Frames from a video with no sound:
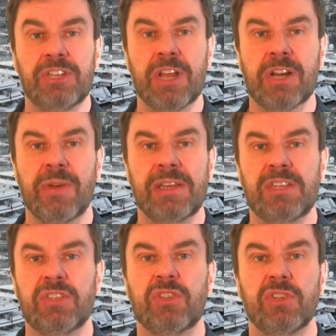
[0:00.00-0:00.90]

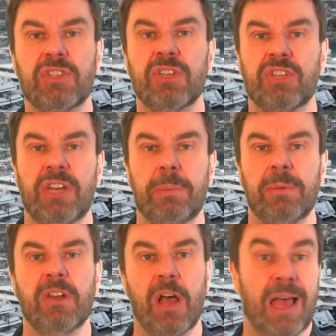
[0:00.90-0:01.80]
generators. Does the ship
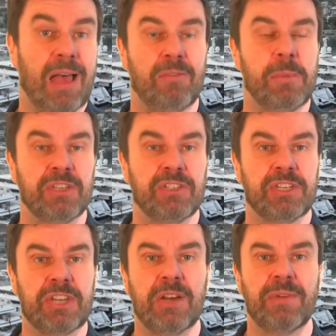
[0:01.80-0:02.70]
not have emergency
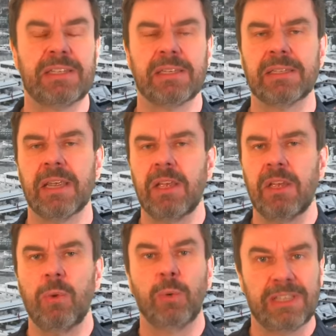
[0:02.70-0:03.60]
generators?
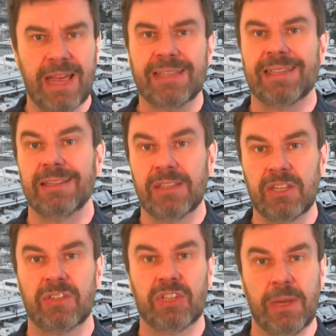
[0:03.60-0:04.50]
Well, yes,
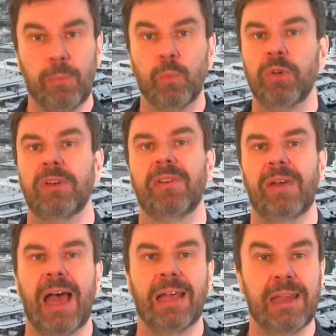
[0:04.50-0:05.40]
this ship would have
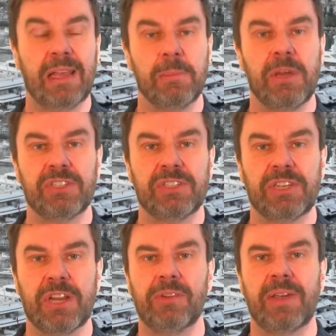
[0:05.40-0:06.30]
had an emergency
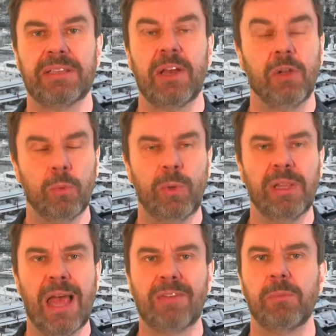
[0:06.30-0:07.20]
generator or
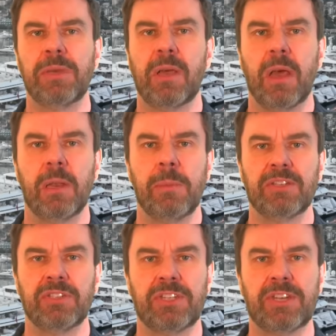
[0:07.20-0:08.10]
will have an
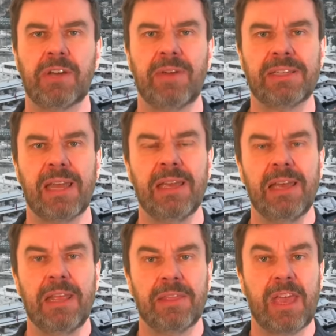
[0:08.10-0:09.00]
emergency generator.
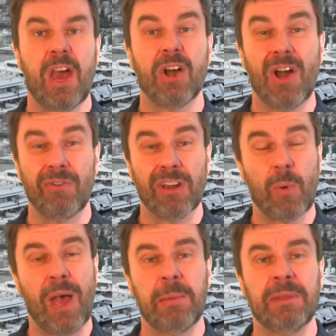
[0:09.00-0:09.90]
They are a
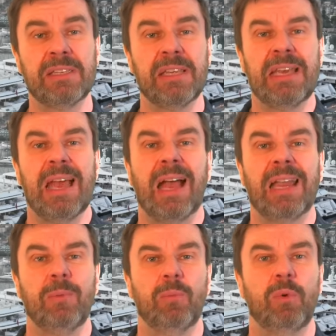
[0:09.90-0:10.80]
requirement and
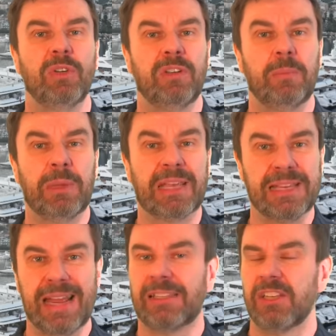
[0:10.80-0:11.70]
it would be
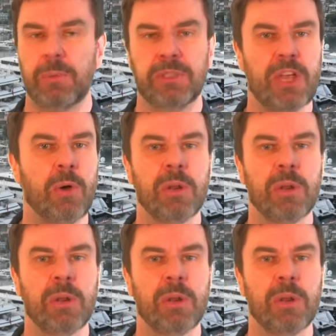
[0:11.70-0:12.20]
connected to its own